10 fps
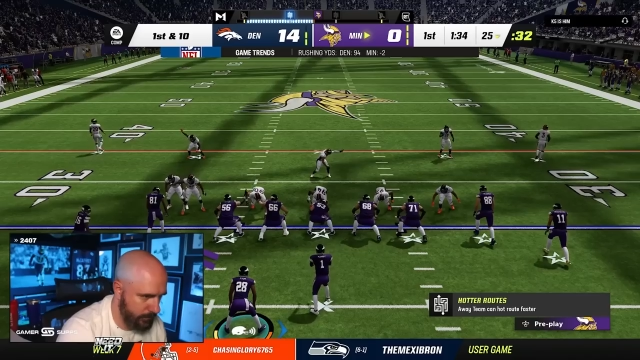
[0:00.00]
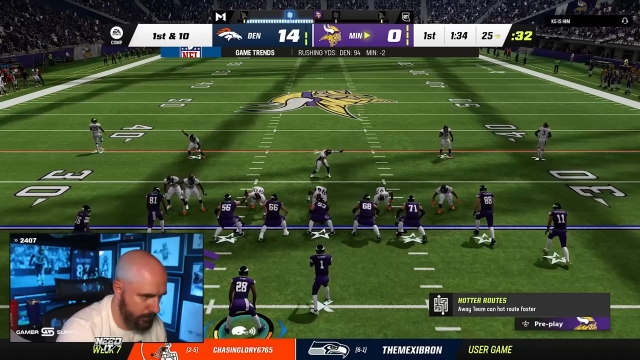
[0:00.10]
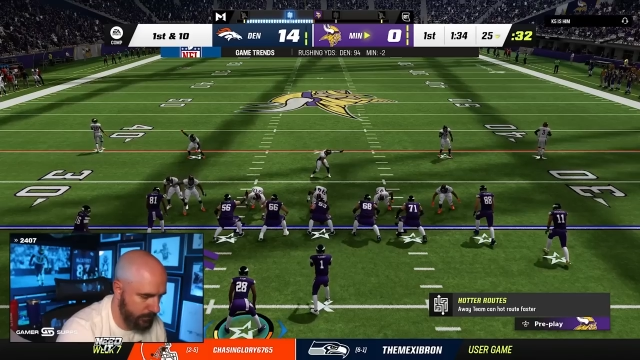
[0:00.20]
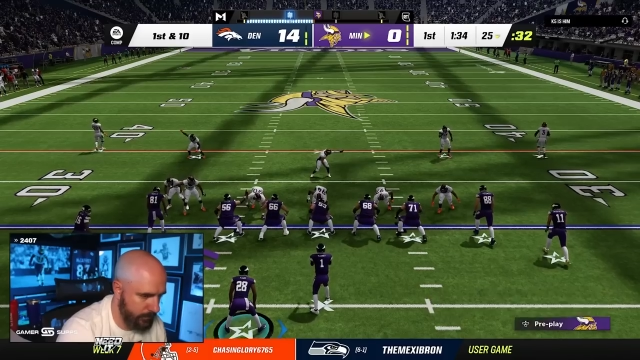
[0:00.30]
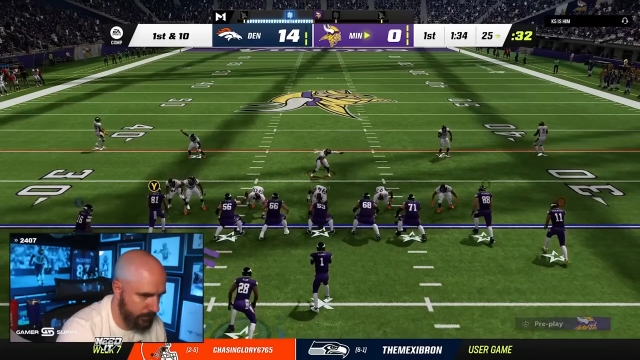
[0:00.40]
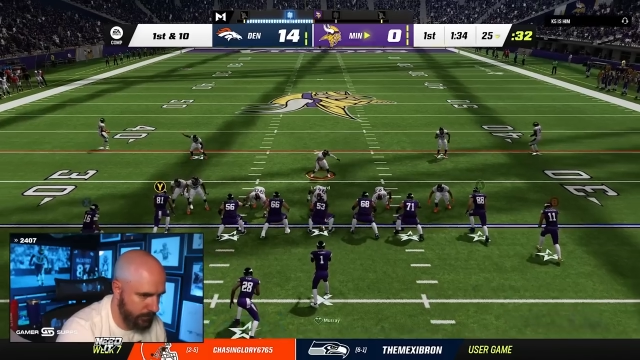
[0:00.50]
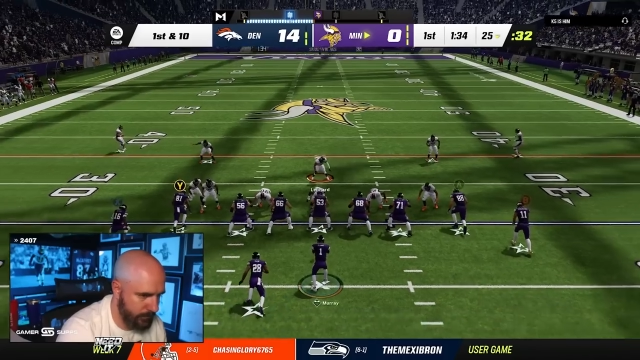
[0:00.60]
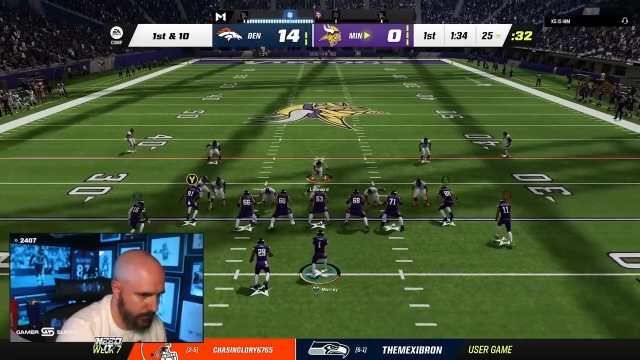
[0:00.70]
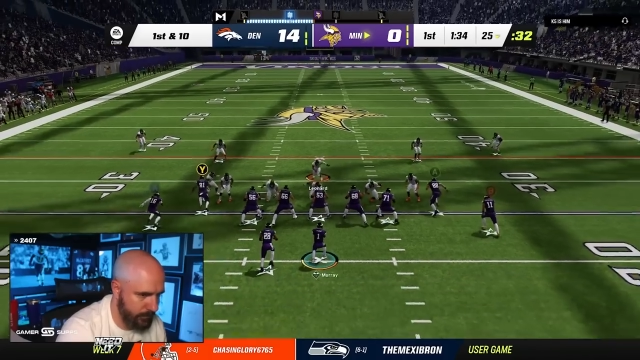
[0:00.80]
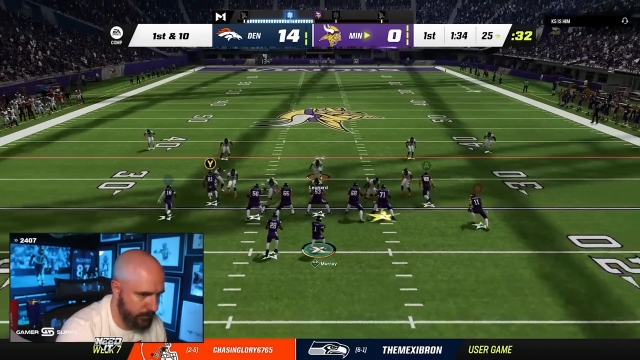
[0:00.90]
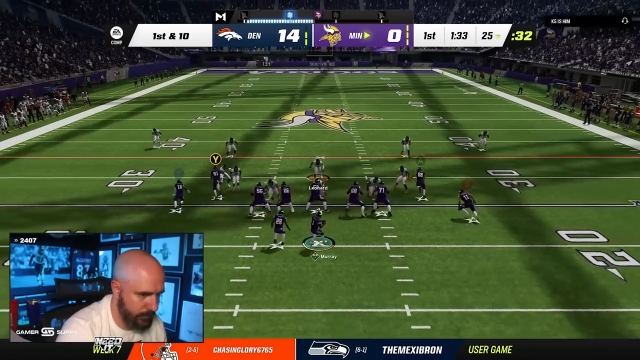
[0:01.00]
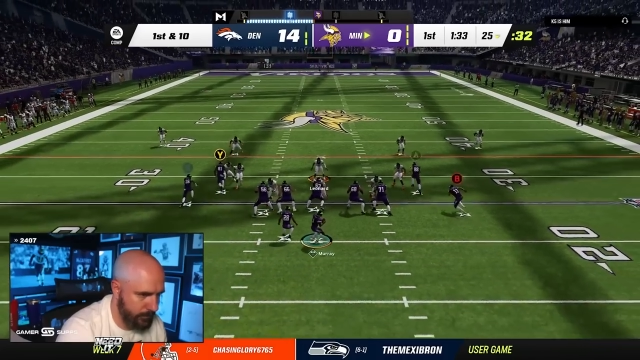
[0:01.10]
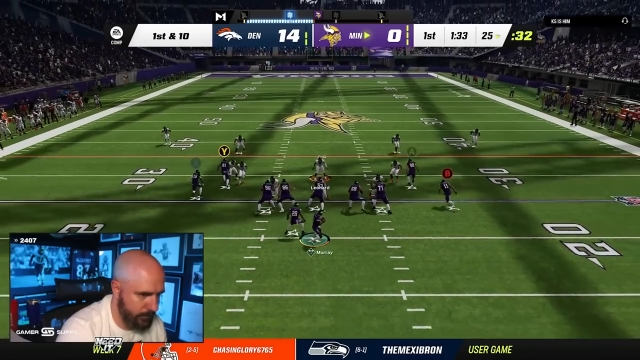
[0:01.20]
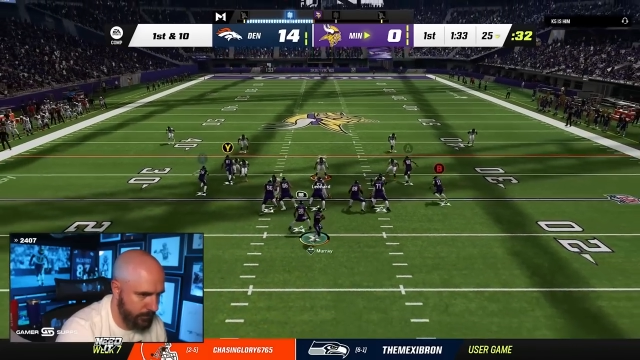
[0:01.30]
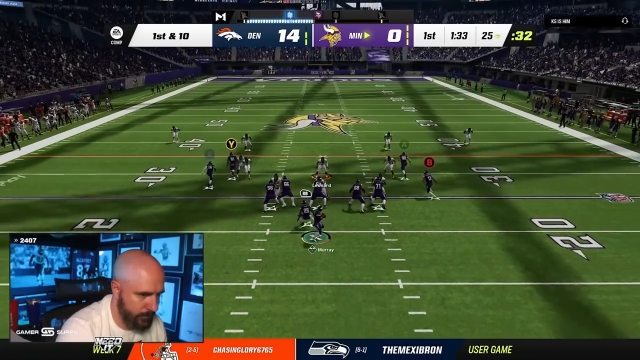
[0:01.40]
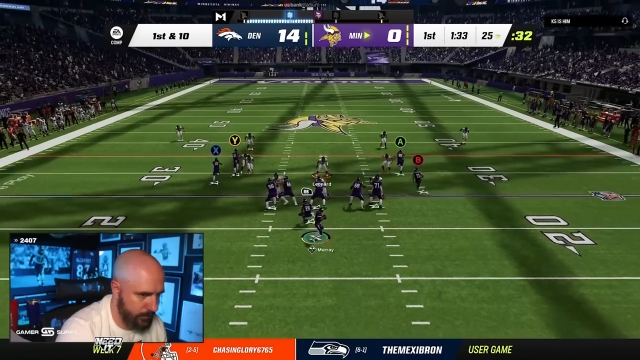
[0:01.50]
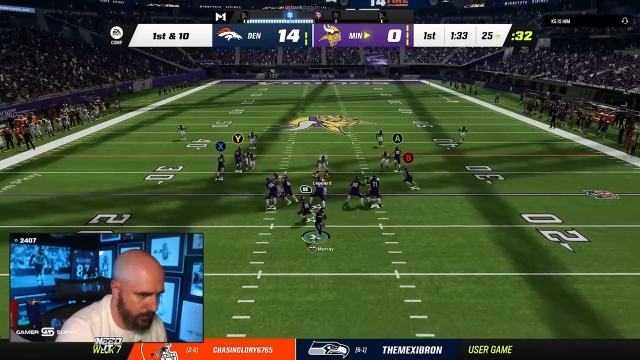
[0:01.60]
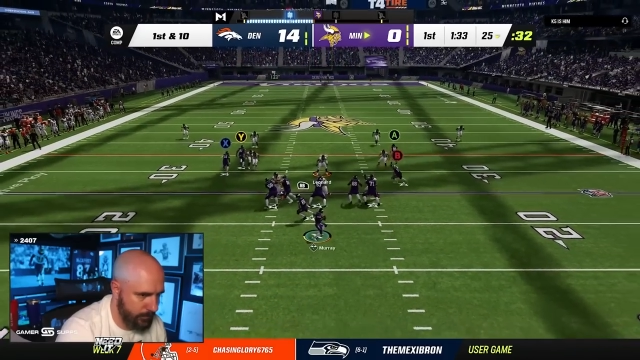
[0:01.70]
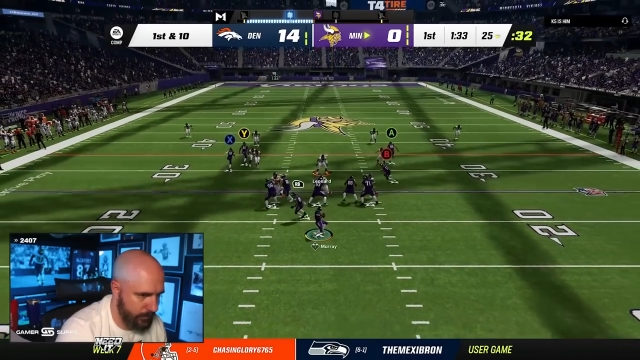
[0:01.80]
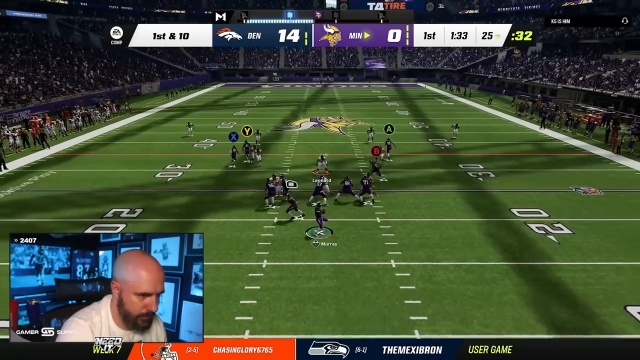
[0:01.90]

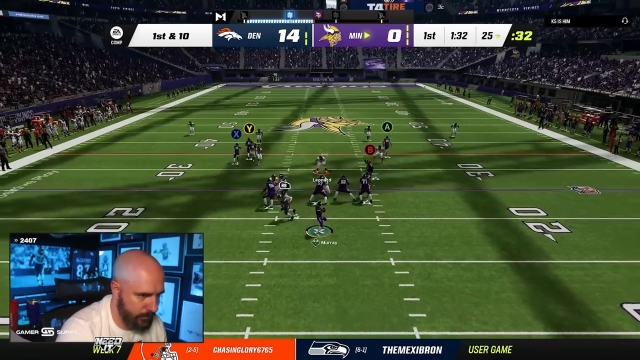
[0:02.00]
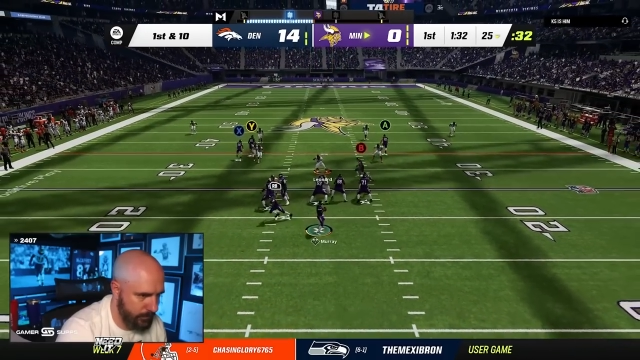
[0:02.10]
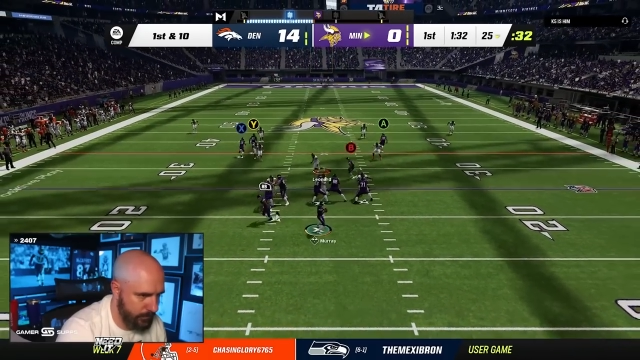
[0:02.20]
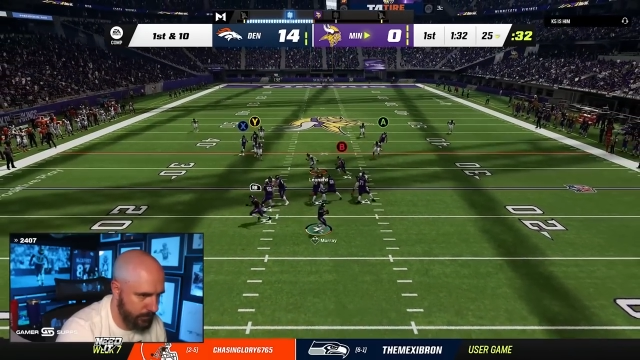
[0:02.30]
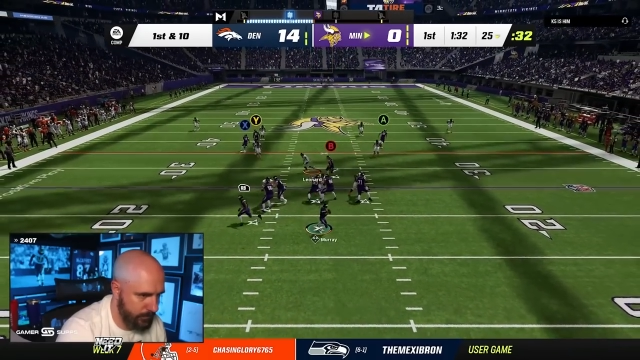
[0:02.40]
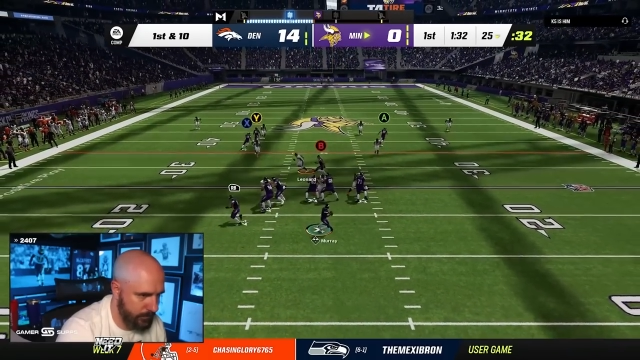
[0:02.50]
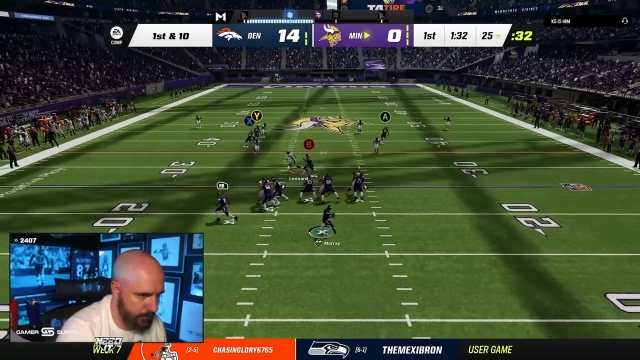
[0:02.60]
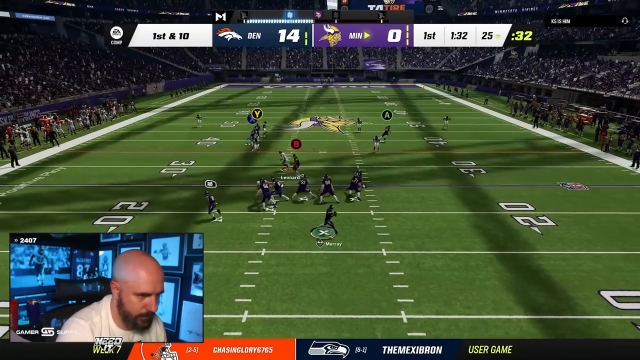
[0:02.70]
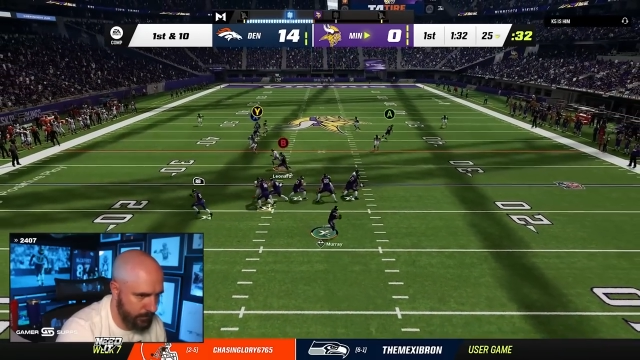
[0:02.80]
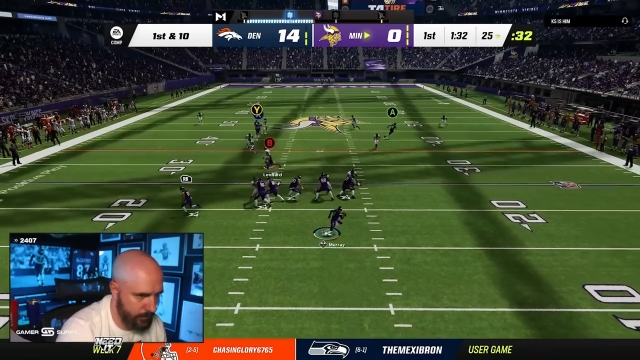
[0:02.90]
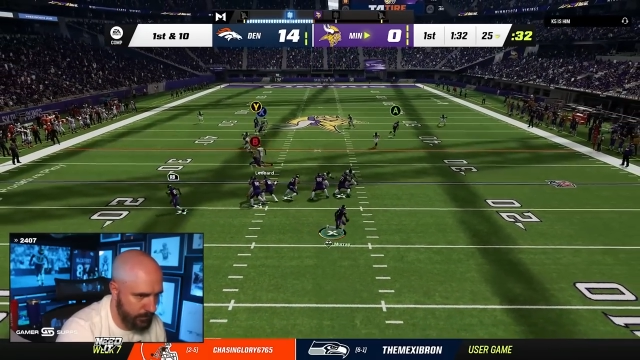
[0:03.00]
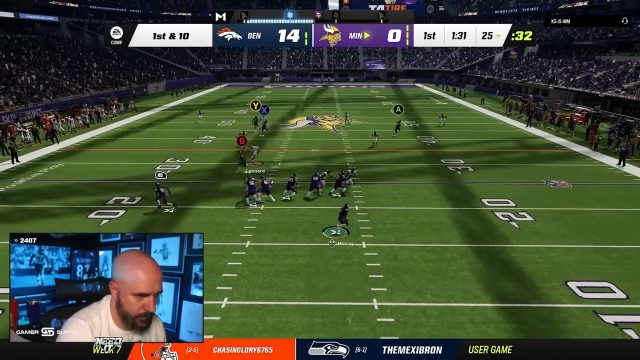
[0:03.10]
Nothing is said.